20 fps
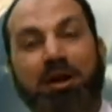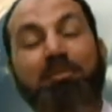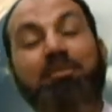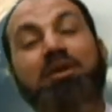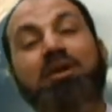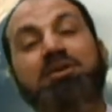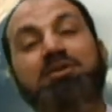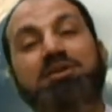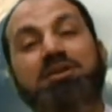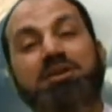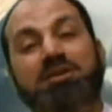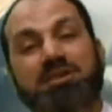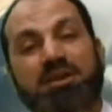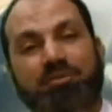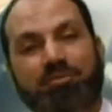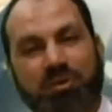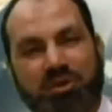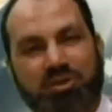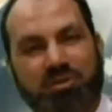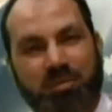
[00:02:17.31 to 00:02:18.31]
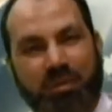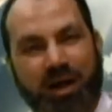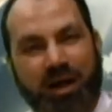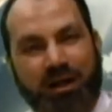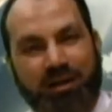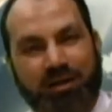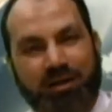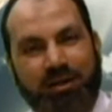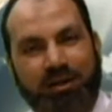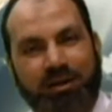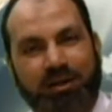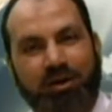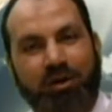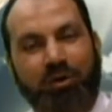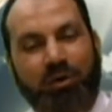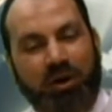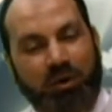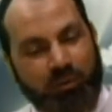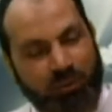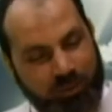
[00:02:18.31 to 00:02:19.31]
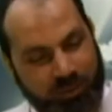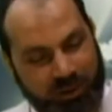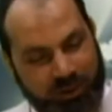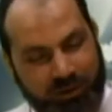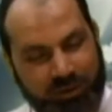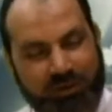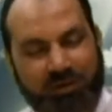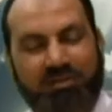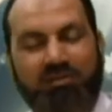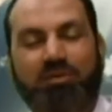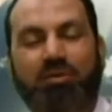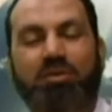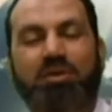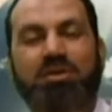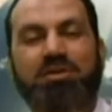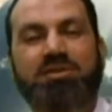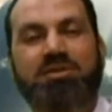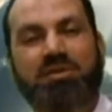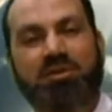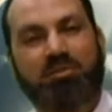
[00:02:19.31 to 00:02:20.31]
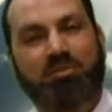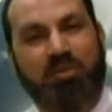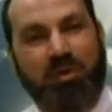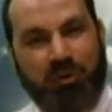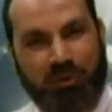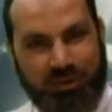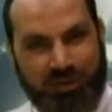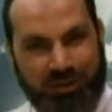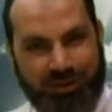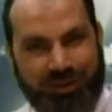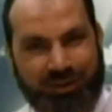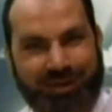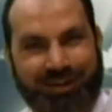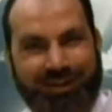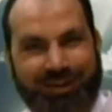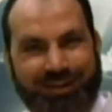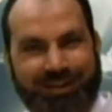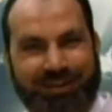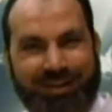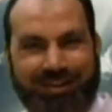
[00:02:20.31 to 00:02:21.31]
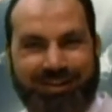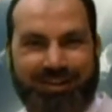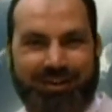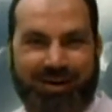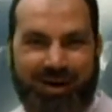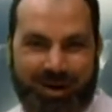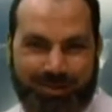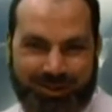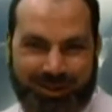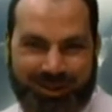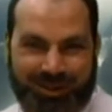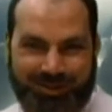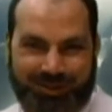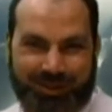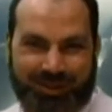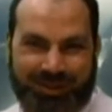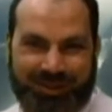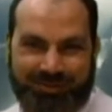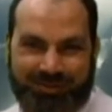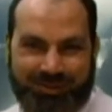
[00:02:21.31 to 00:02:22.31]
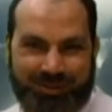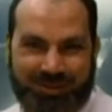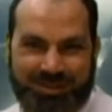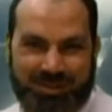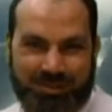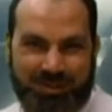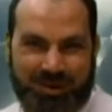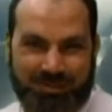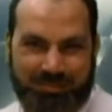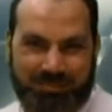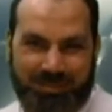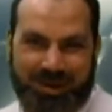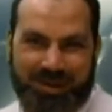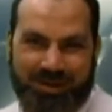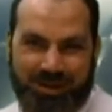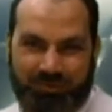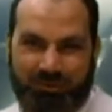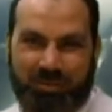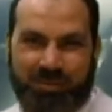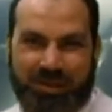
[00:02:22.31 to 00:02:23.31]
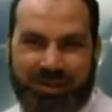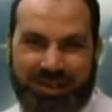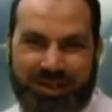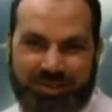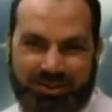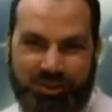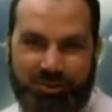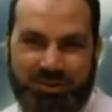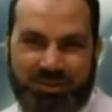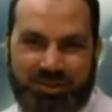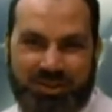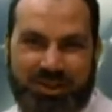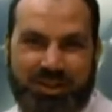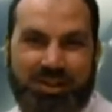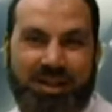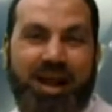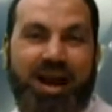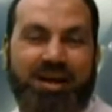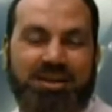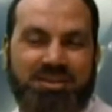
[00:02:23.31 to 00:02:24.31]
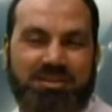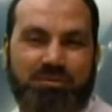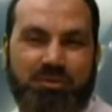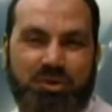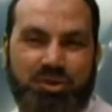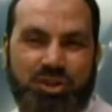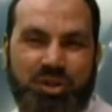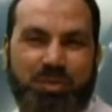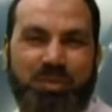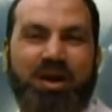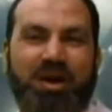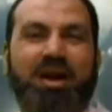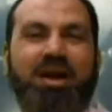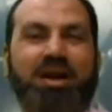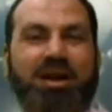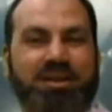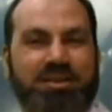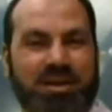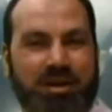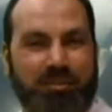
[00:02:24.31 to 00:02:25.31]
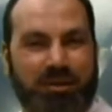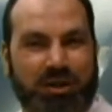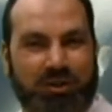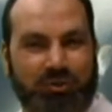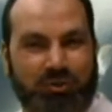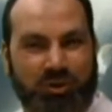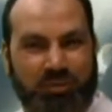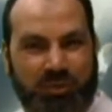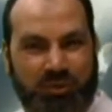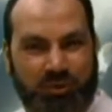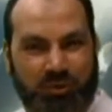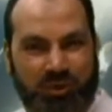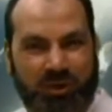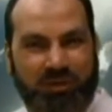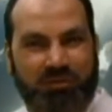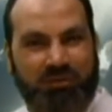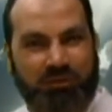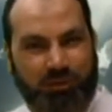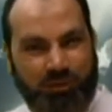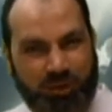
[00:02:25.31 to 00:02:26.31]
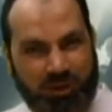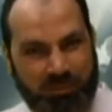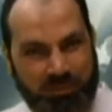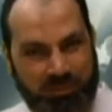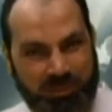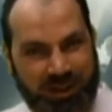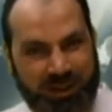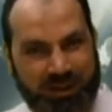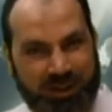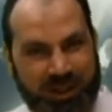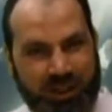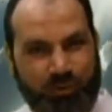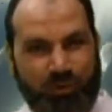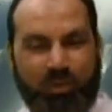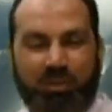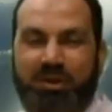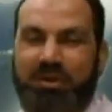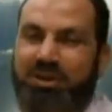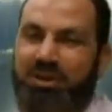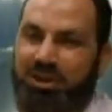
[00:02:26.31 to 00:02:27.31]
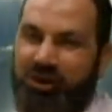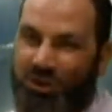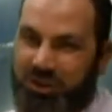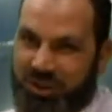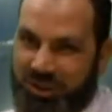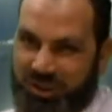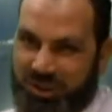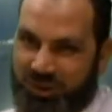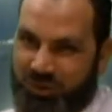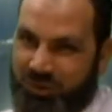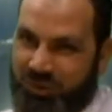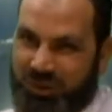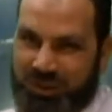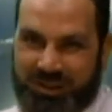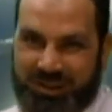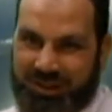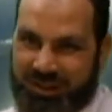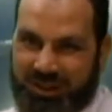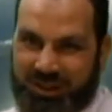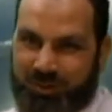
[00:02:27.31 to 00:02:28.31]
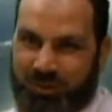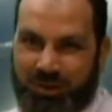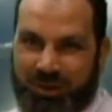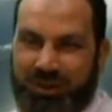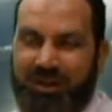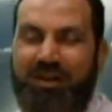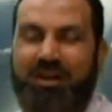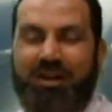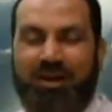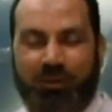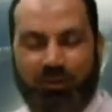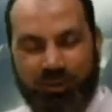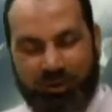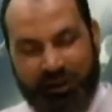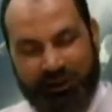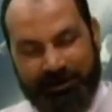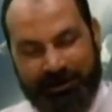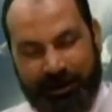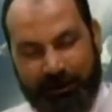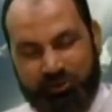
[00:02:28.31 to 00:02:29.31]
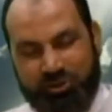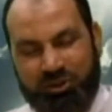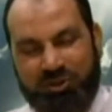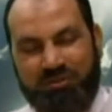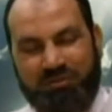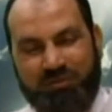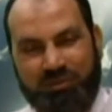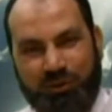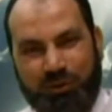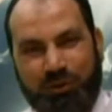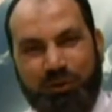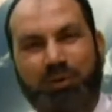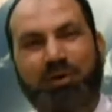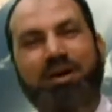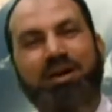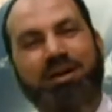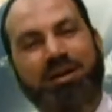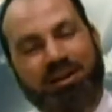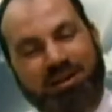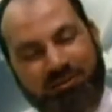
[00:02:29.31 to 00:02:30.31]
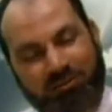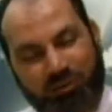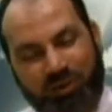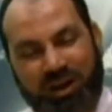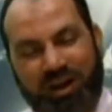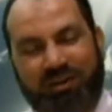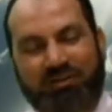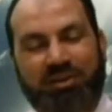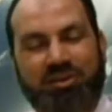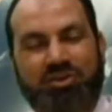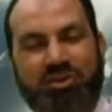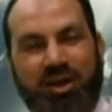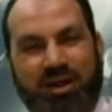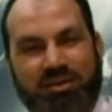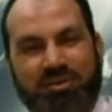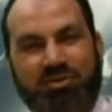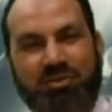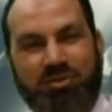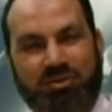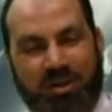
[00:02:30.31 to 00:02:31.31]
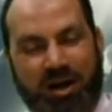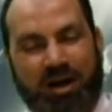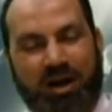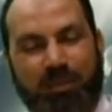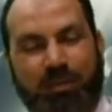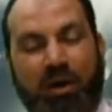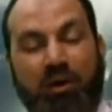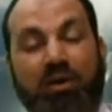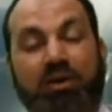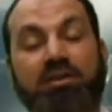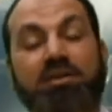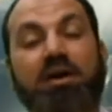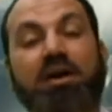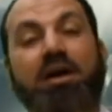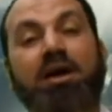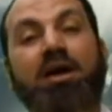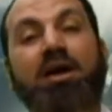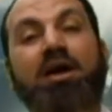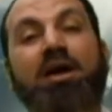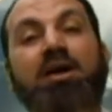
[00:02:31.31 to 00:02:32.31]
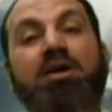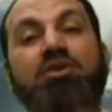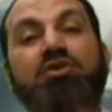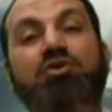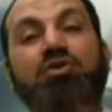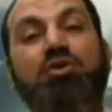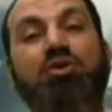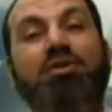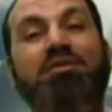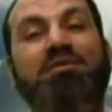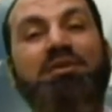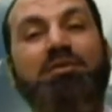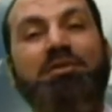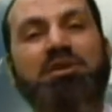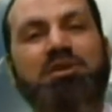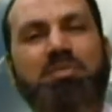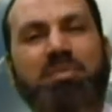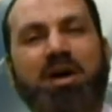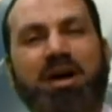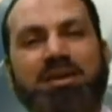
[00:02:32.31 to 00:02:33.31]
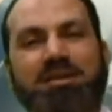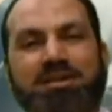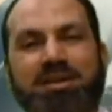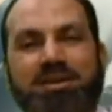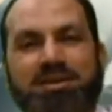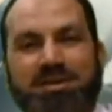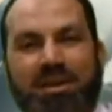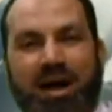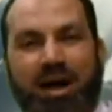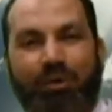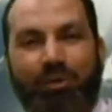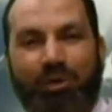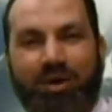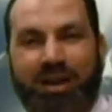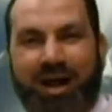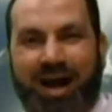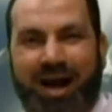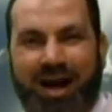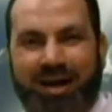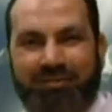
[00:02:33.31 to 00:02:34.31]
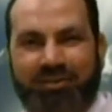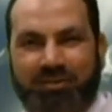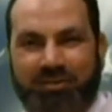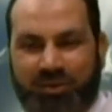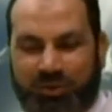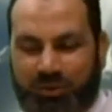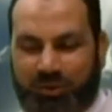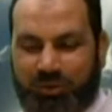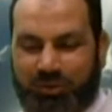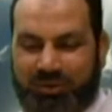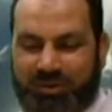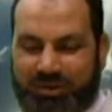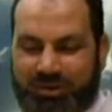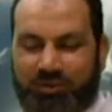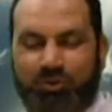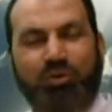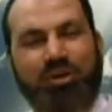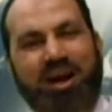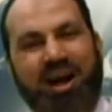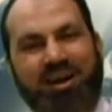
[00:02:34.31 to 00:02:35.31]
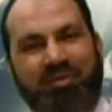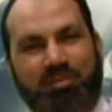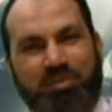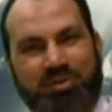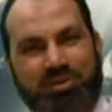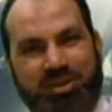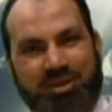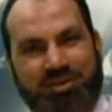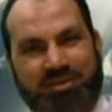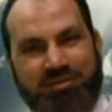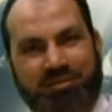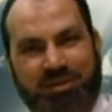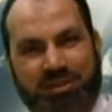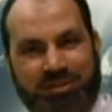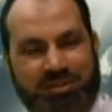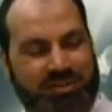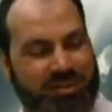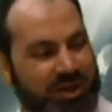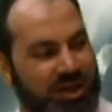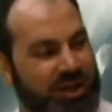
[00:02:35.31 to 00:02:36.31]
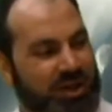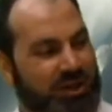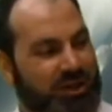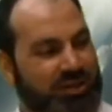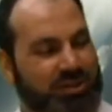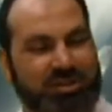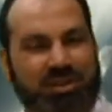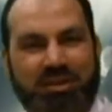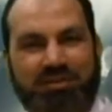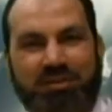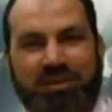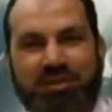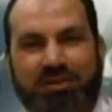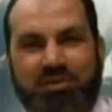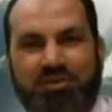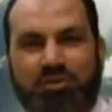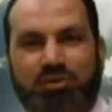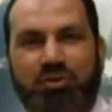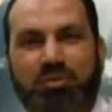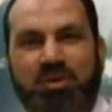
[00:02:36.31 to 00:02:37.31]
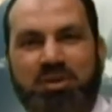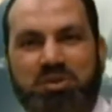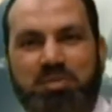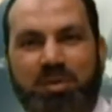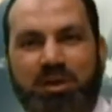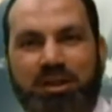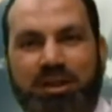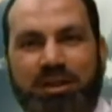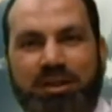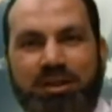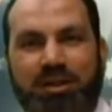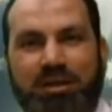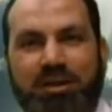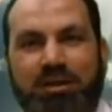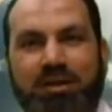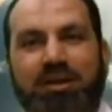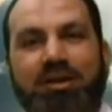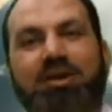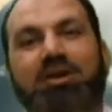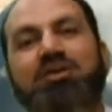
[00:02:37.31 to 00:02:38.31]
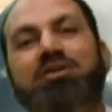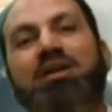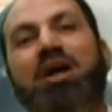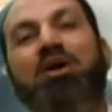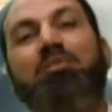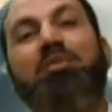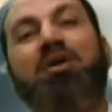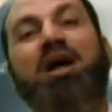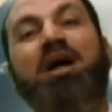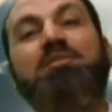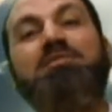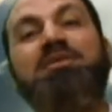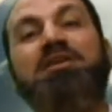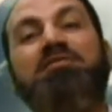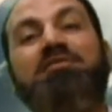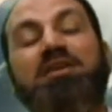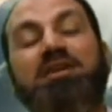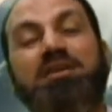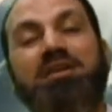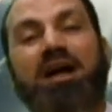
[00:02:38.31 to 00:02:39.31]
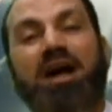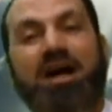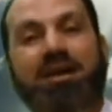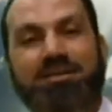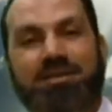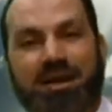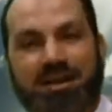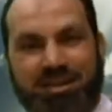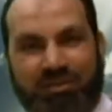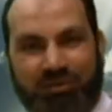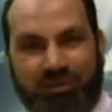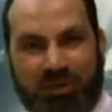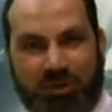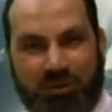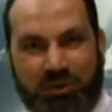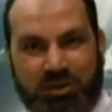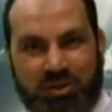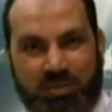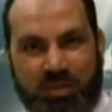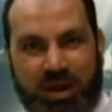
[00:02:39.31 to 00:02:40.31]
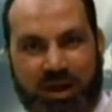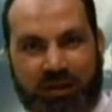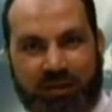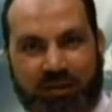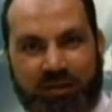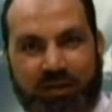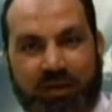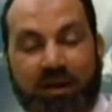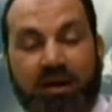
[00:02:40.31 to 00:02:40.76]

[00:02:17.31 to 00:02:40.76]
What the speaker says: Because he's a rich man, or a woman, of course, they're both. That they're obligatory, of course, upon men and women. As you will see, the acts of worship is obligatory for men and women in equal, with the exception of few, if we have the chance to talk about it. So if the rich man says now, well, half of, the 2.5% of this is given and it's too much money, it now becomes a fitna, a test for the rich man.